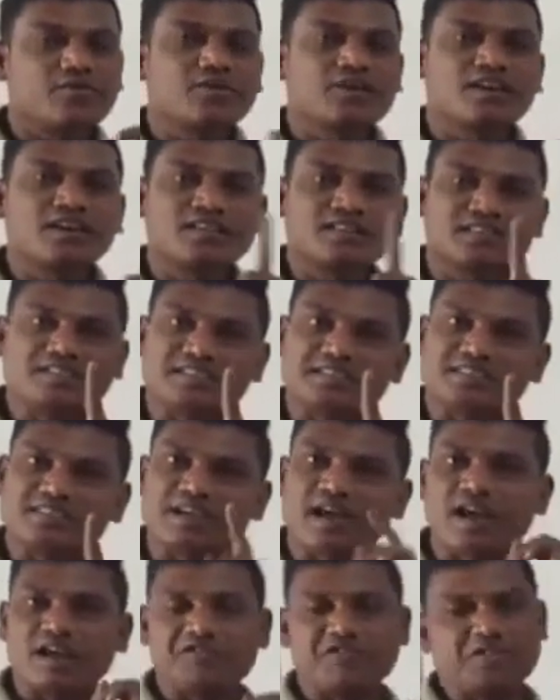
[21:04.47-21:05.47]
focal length is
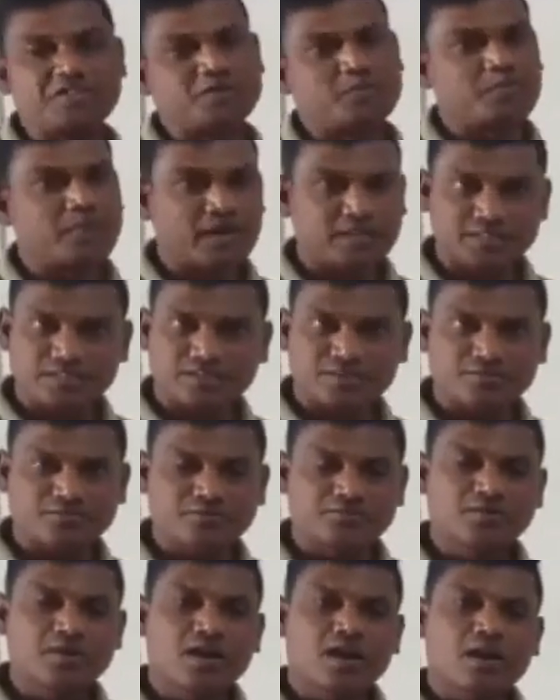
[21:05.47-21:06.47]
always
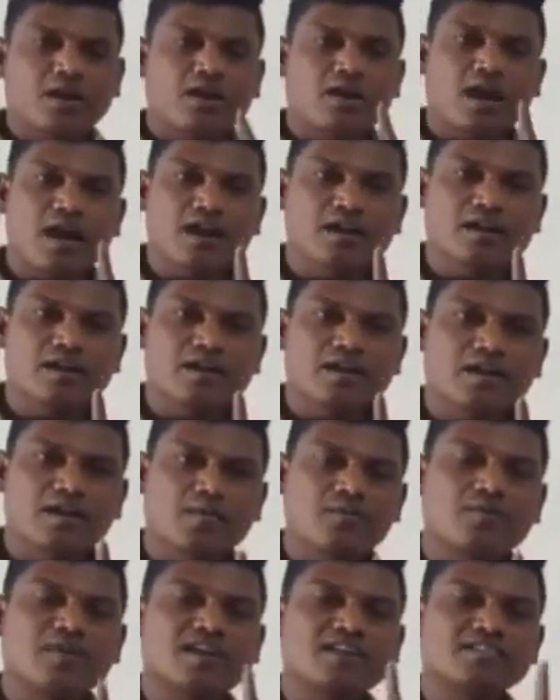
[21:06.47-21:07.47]
positive,
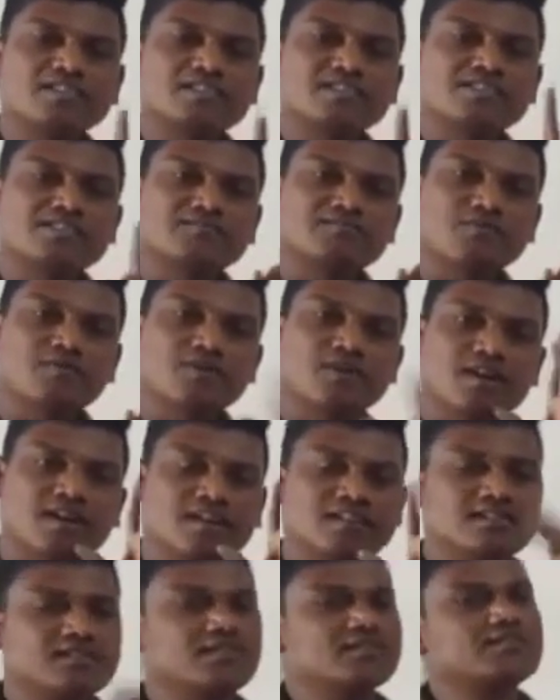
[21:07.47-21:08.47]
concave lens focal
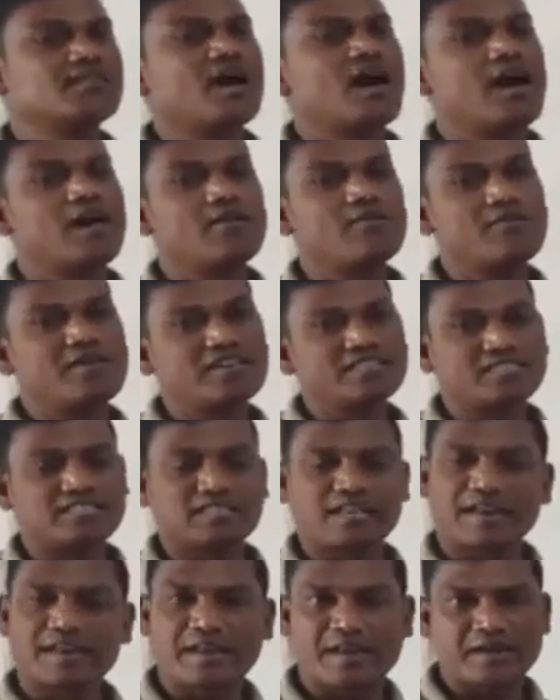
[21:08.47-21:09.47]
length is always
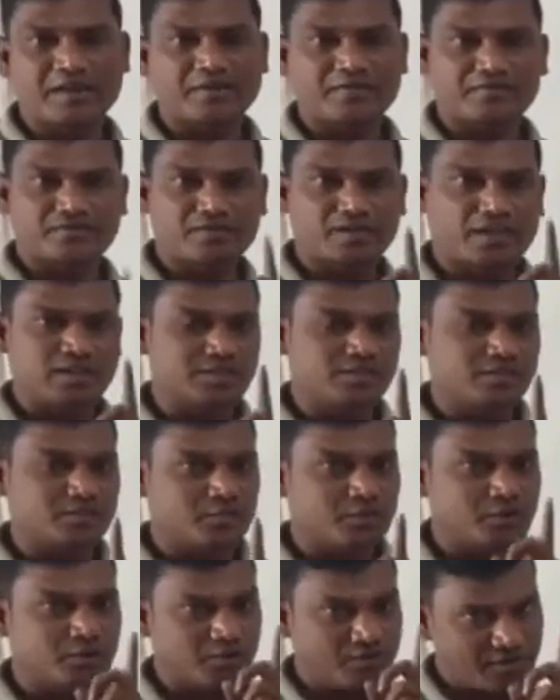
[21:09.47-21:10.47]
negative. That is,
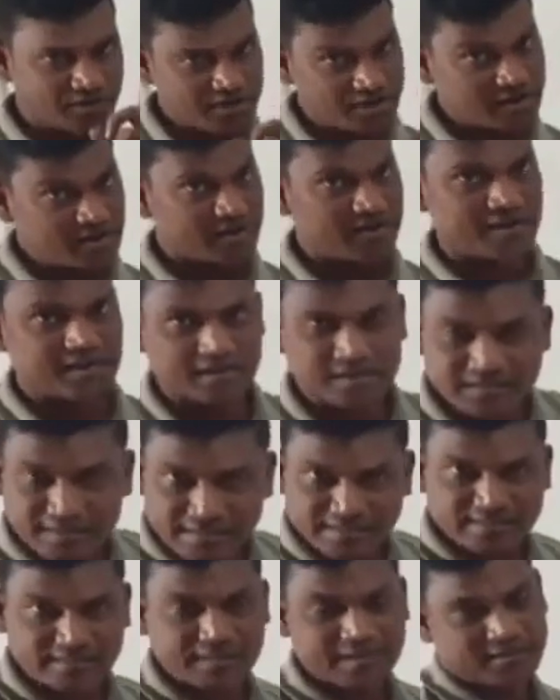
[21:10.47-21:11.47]
we know very
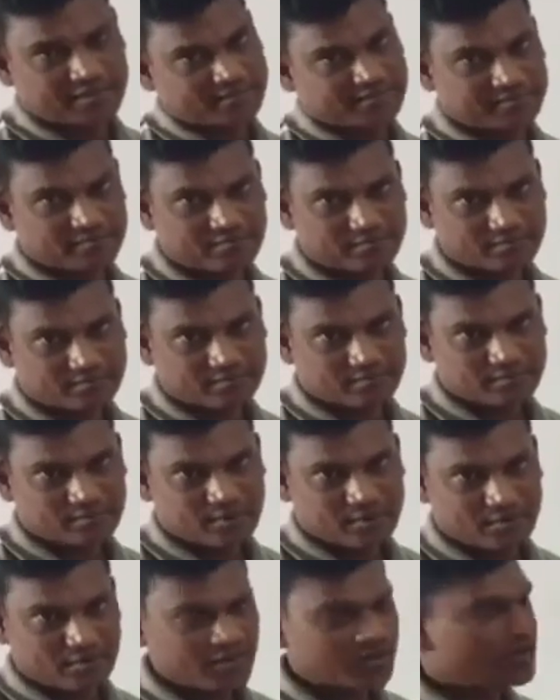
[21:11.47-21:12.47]
clearly is there.
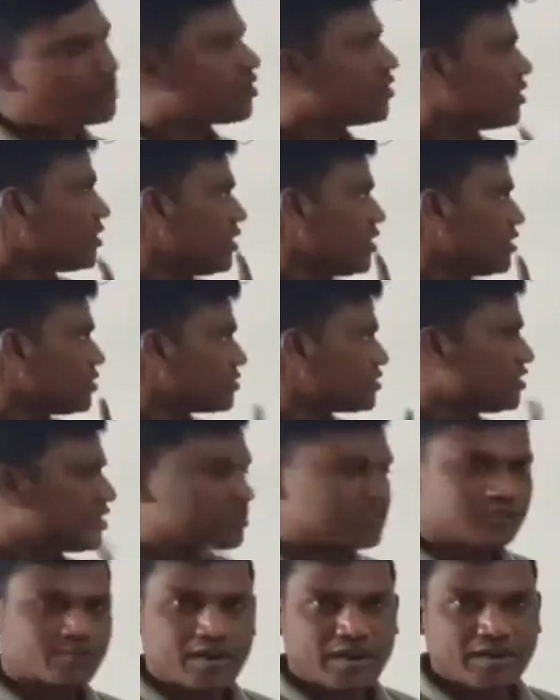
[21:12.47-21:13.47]
Okay, so
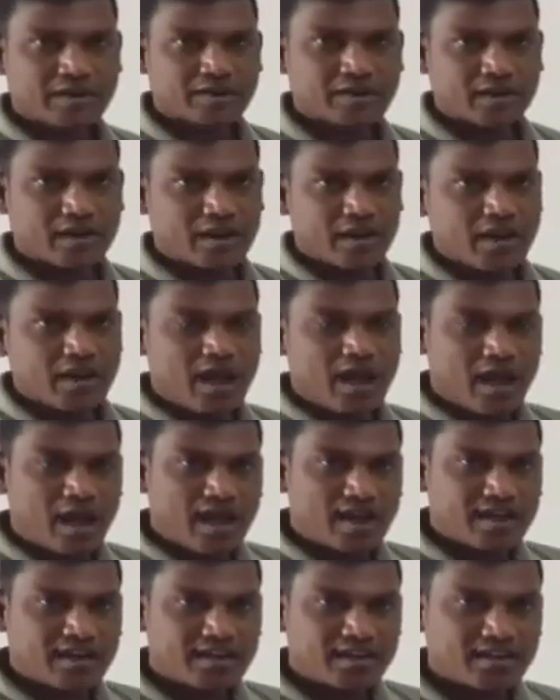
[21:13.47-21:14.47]
that's why
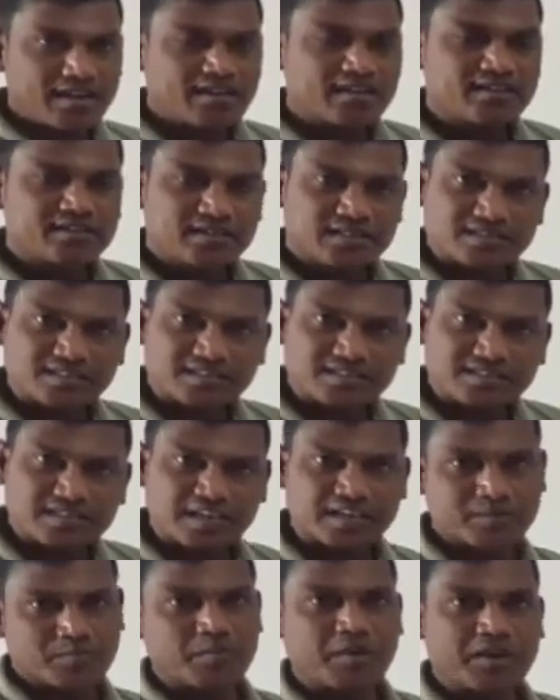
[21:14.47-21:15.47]
already in the
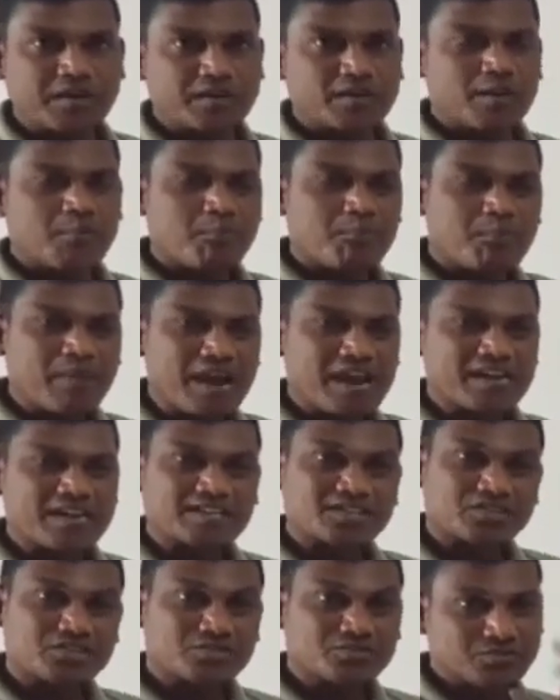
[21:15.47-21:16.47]
statement
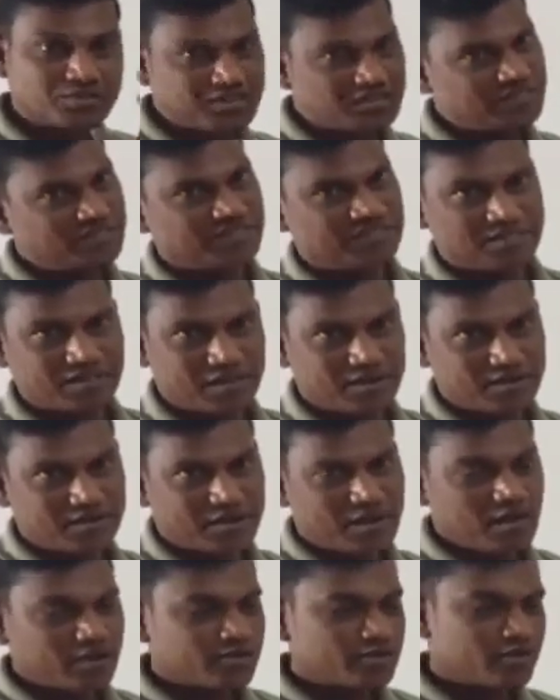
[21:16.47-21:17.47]
minus 2D is there.
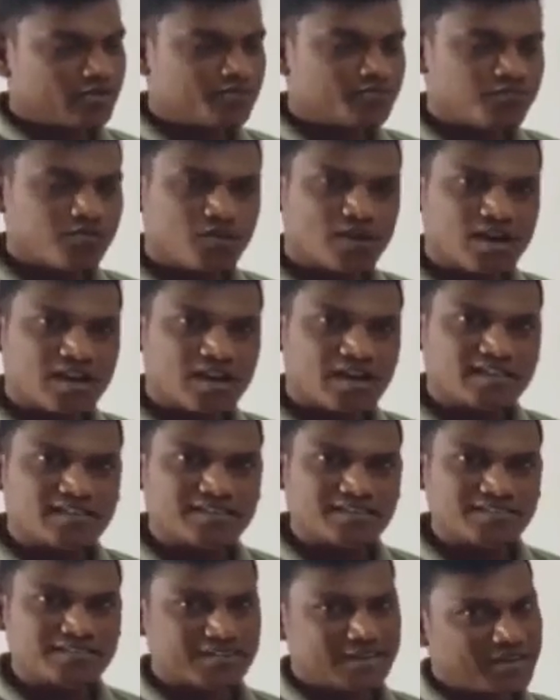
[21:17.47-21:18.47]
So if focal length
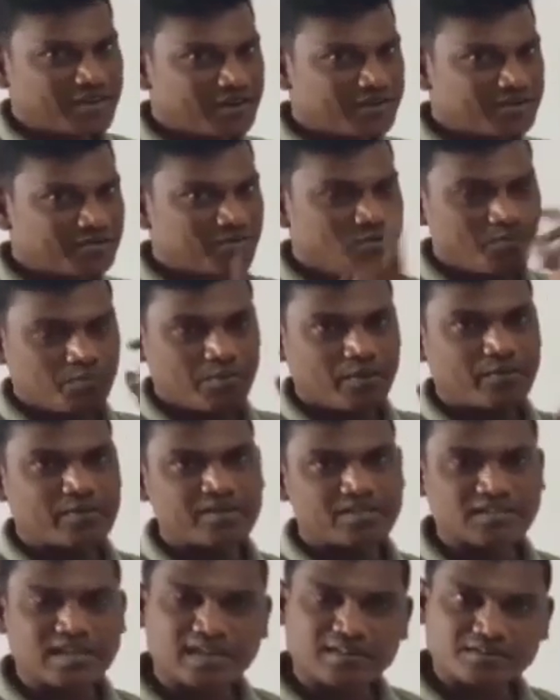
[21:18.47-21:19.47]
is negative, power
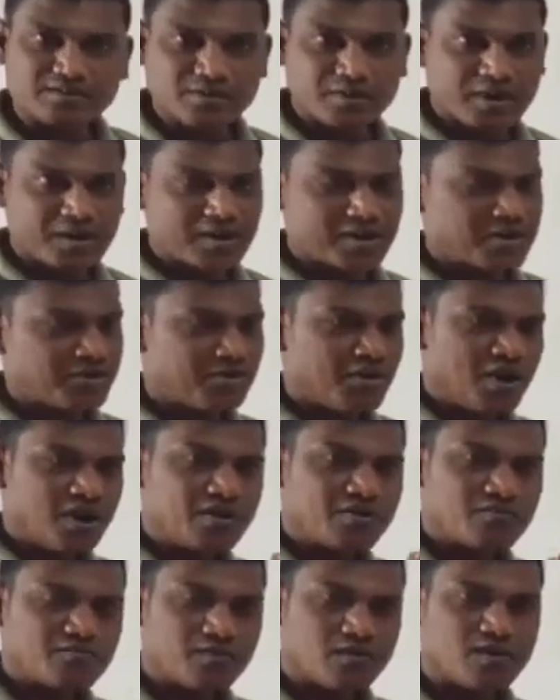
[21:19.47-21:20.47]
is also negative.
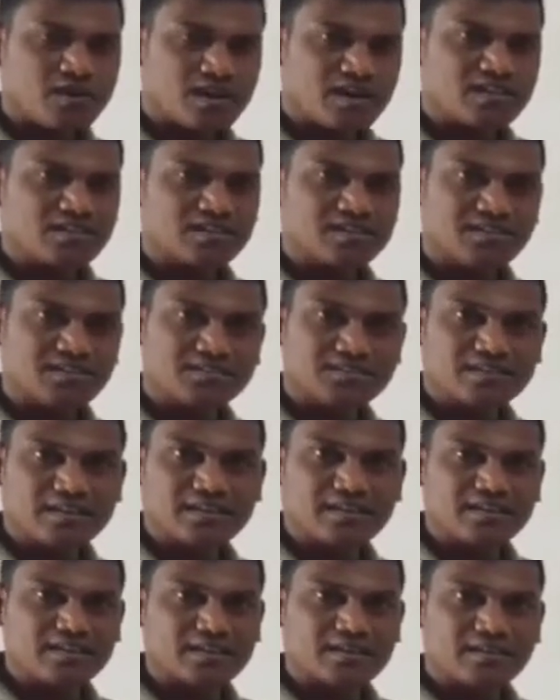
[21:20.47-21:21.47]
If focal length is
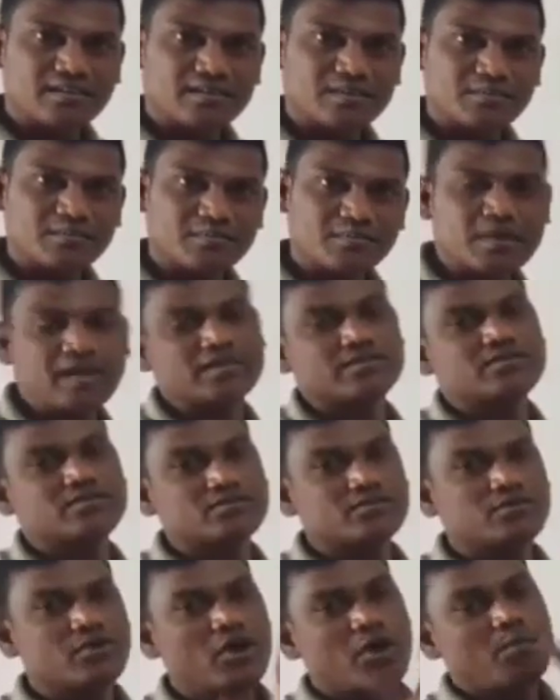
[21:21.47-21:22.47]

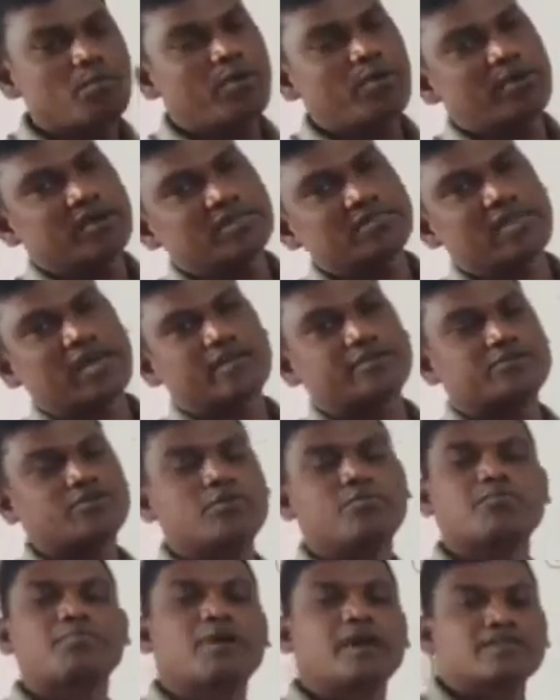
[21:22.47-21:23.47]
positive, power is
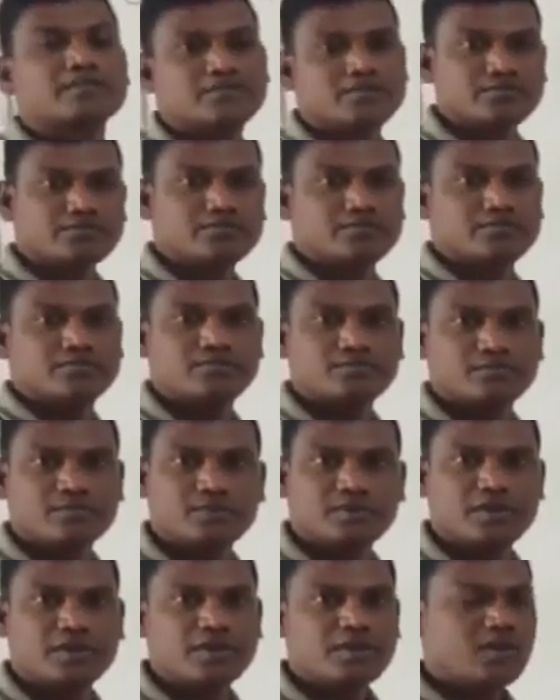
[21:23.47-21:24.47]
also positive.
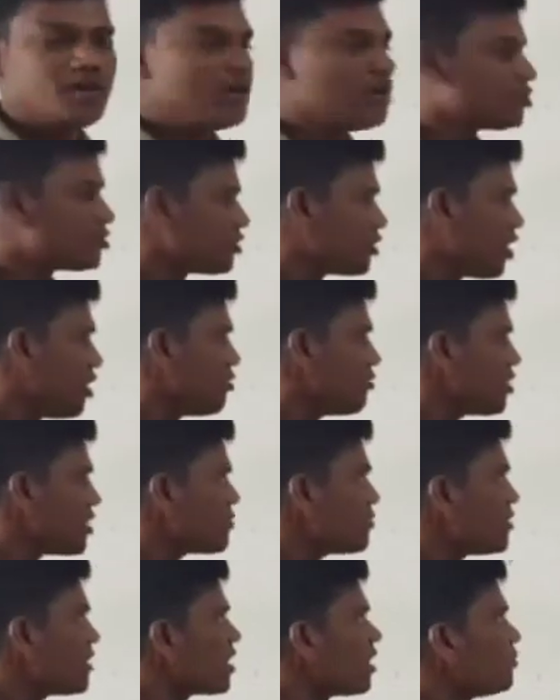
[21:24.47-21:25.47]
Okay, so now
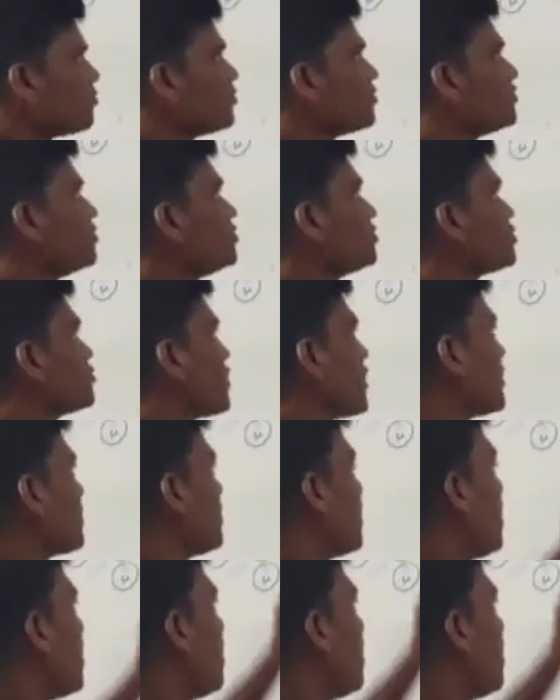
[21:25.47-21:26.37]
let me come to this one.